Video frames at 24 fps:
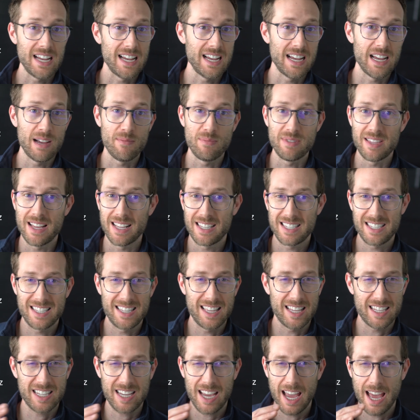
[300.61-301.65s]
uh, but that's
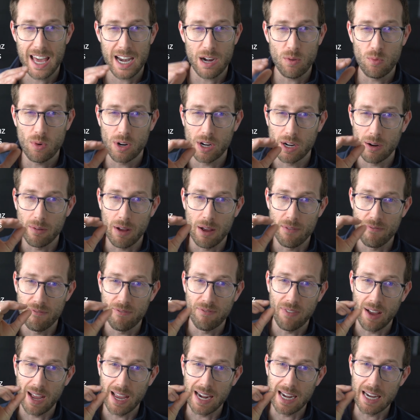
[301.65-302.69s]
that's kind of where I'm
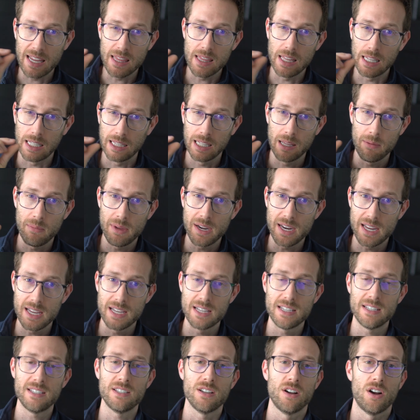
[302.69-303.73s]
finding the limit
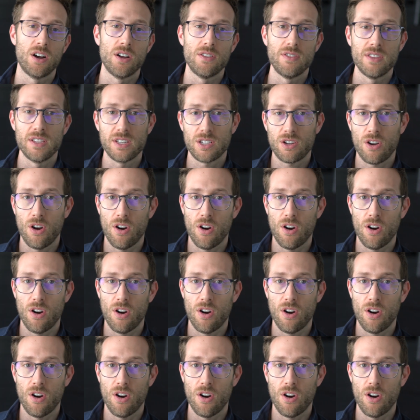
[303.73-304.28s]
is on this